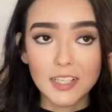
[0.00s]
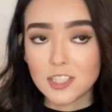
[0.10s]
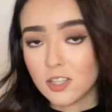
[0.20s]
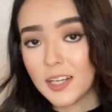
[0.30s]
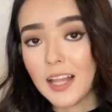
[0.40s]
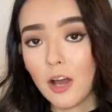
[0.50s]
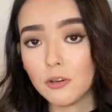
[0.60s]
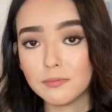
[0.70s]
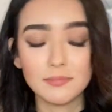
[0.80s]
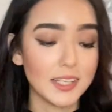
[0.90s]
it's on the
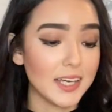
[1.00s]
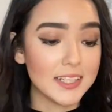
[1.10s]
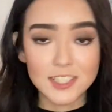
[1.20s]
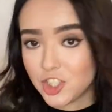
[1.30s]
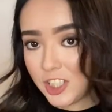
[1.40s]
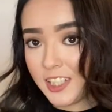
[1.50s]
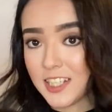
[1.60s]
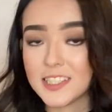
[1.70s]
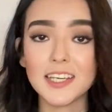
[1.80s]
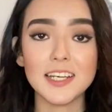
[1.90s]
cloud. It's
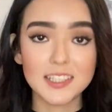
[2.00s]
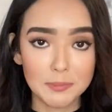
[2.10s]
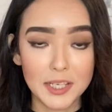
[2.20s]
genius. It's